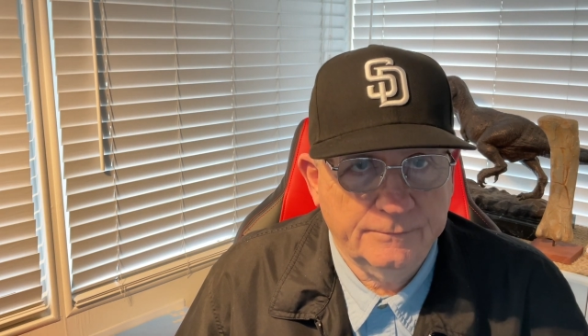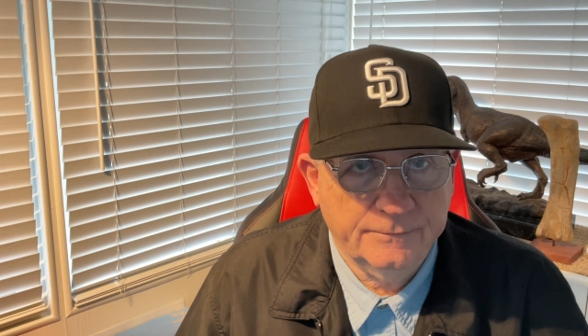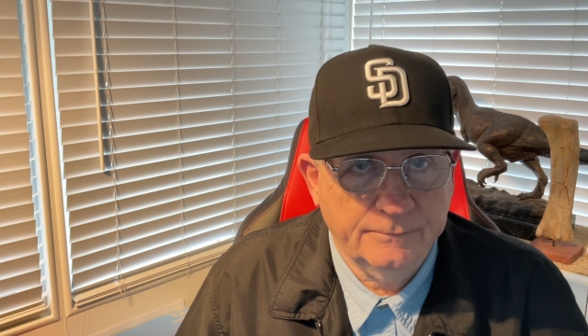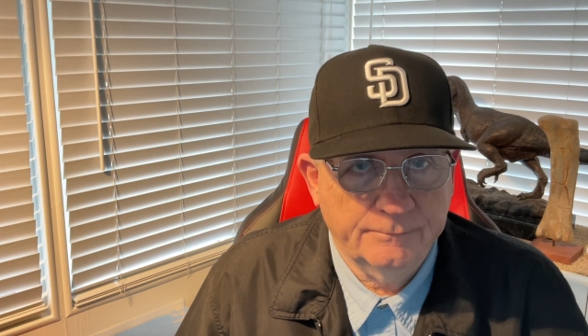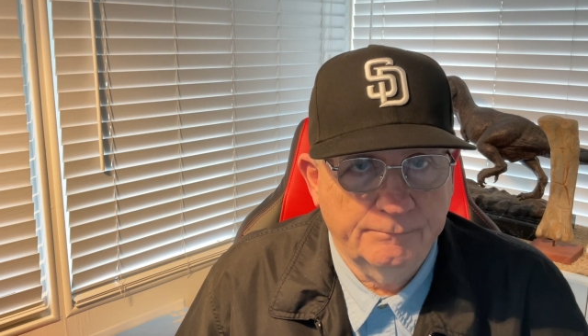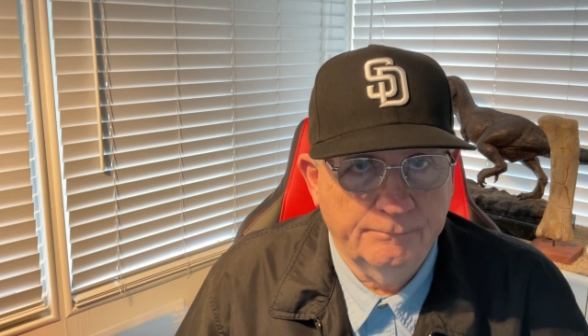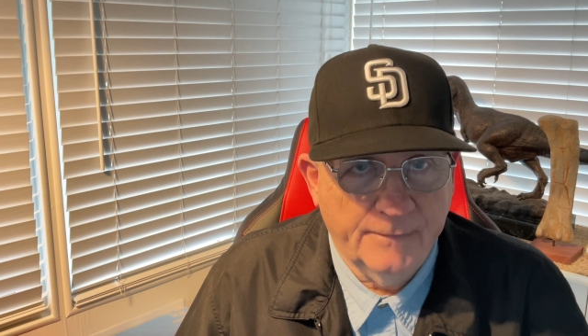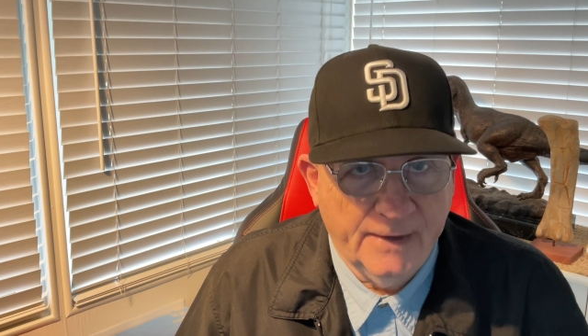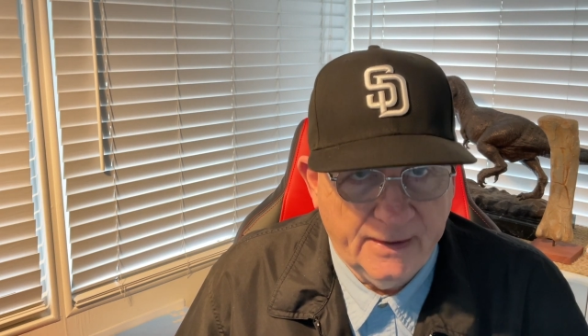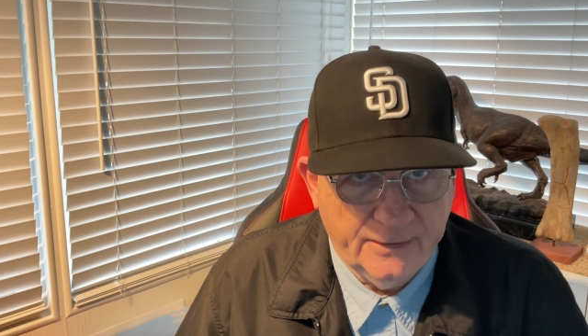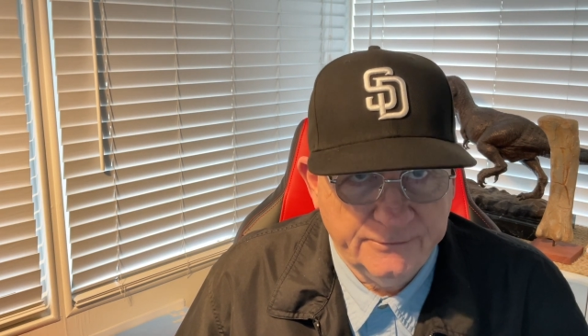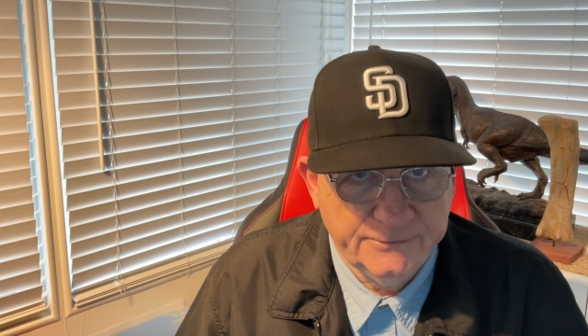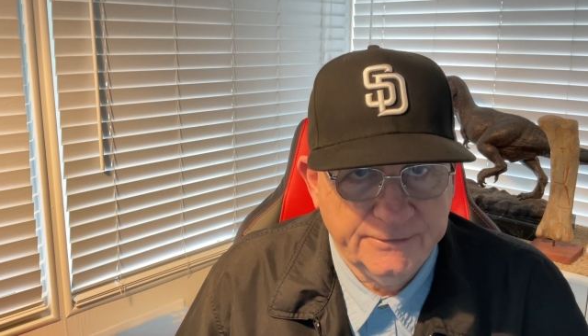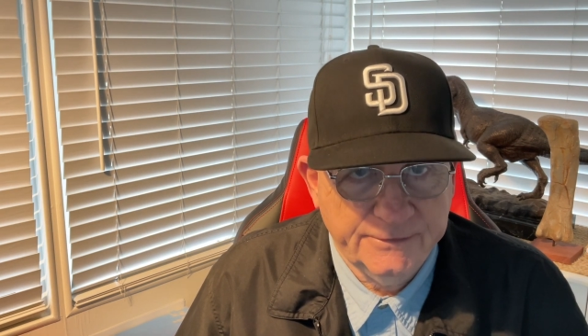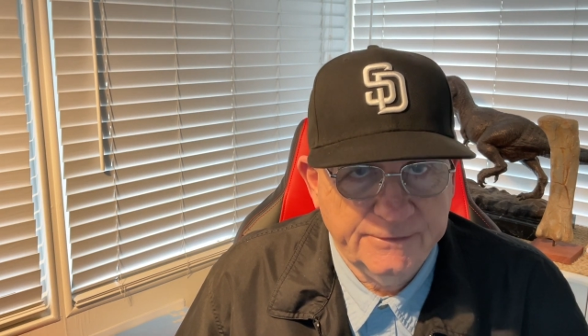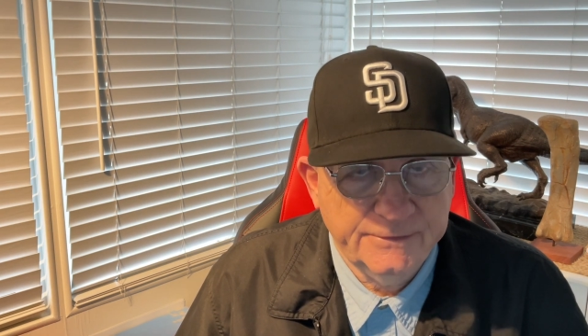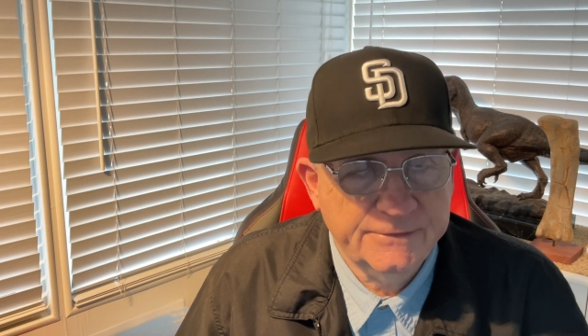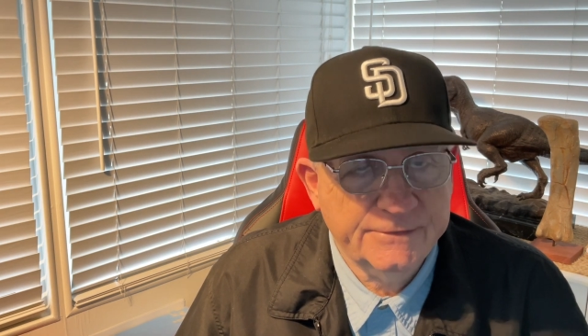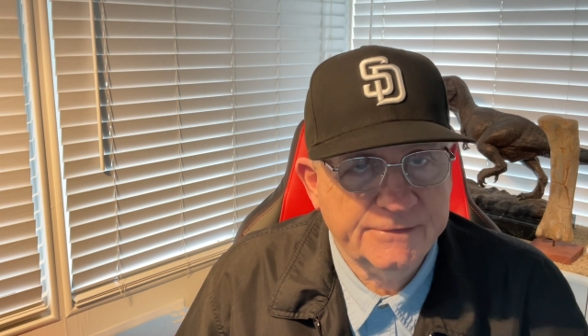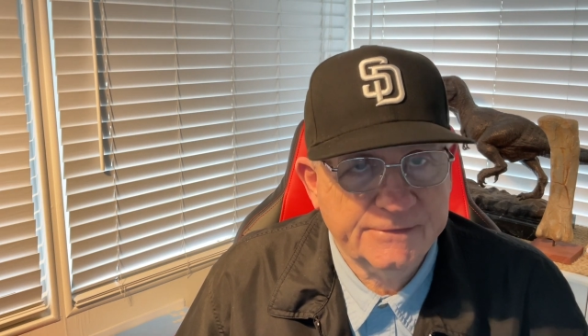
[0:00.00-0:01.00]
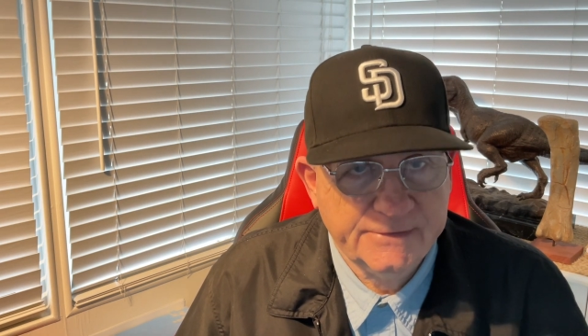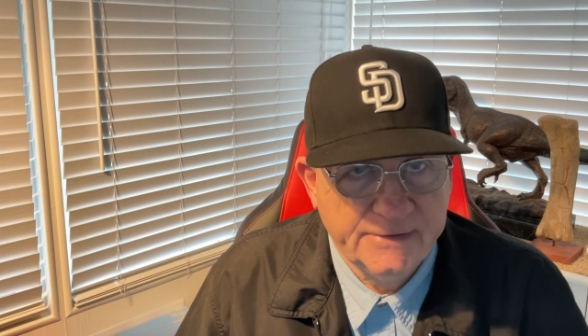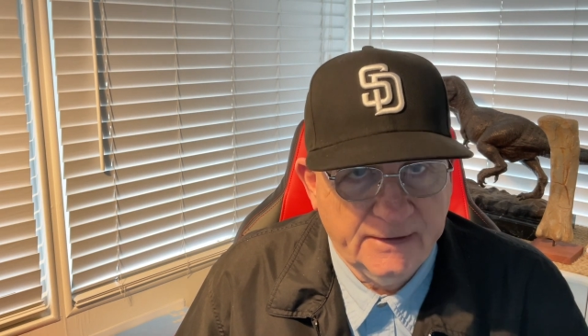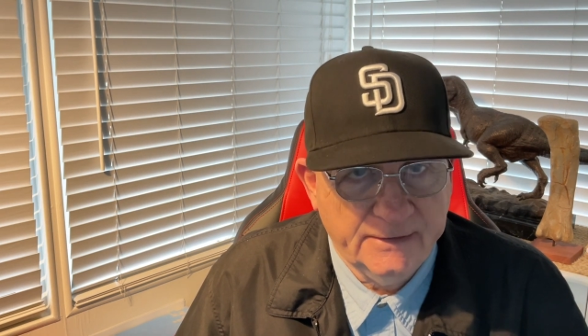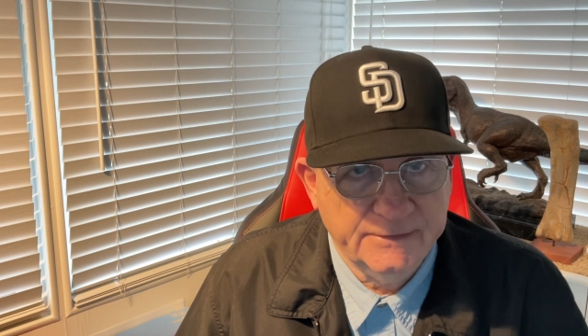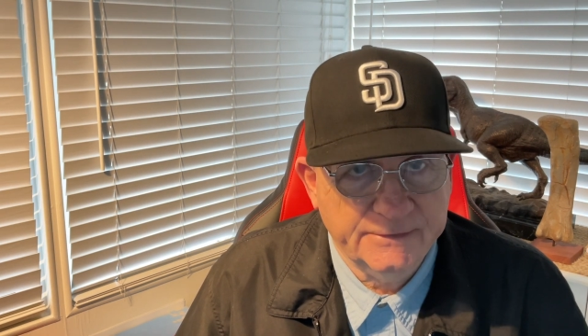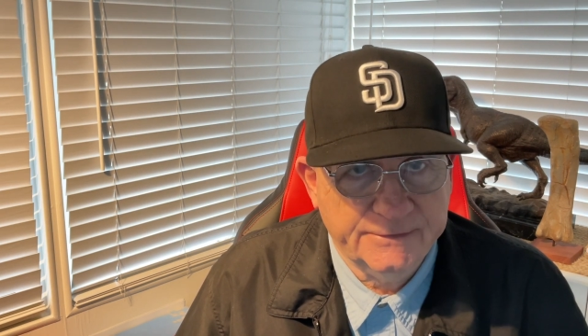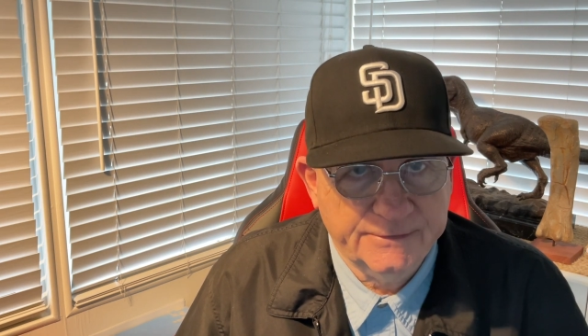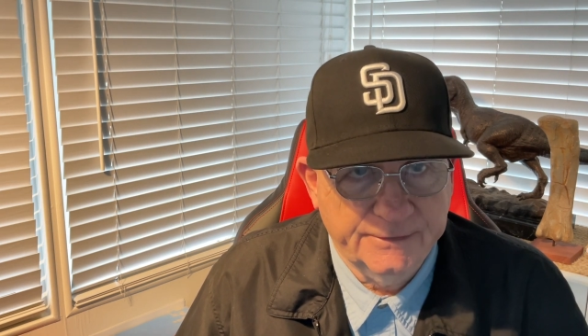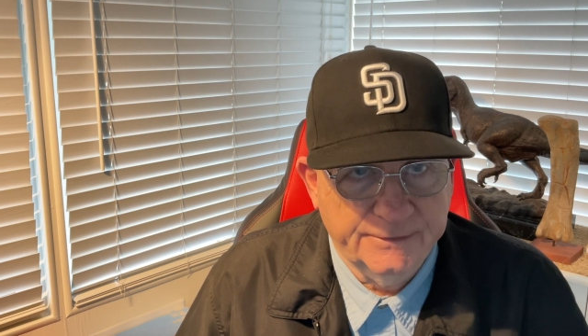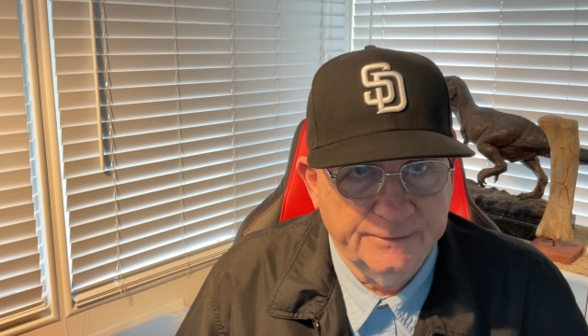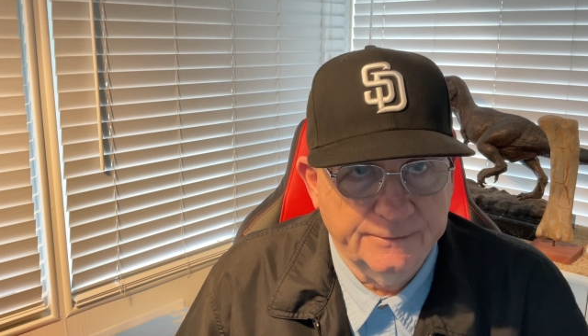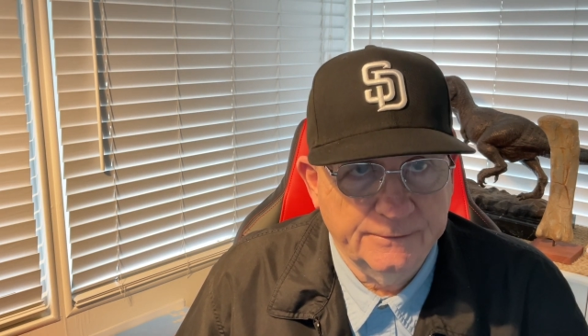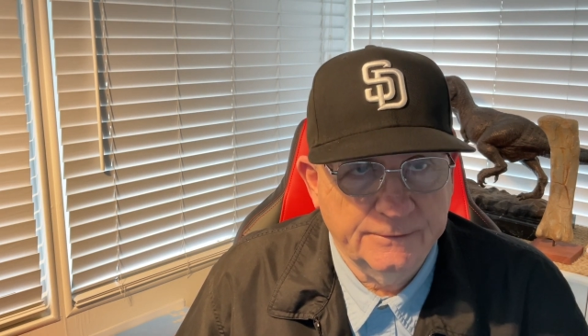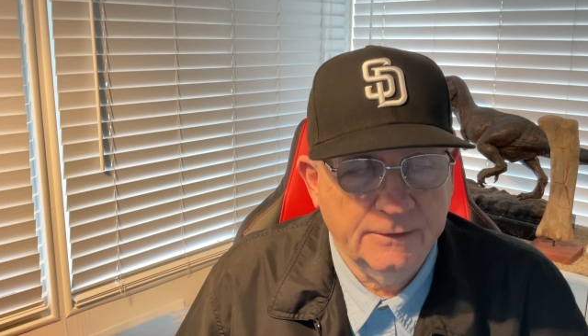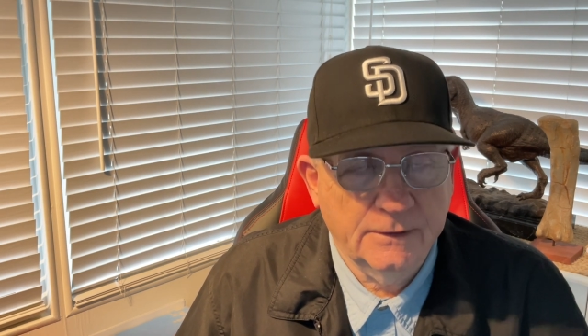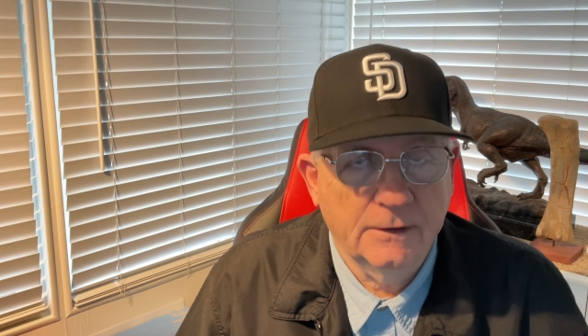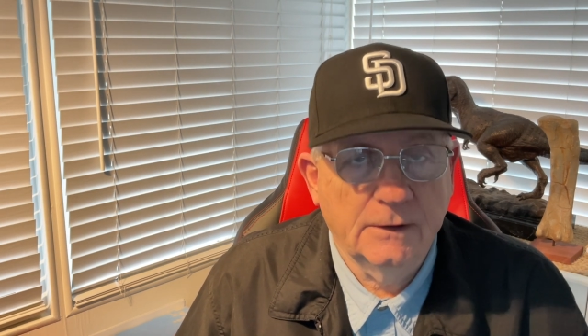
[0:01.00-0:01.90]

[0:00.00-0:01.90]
mounted skeleton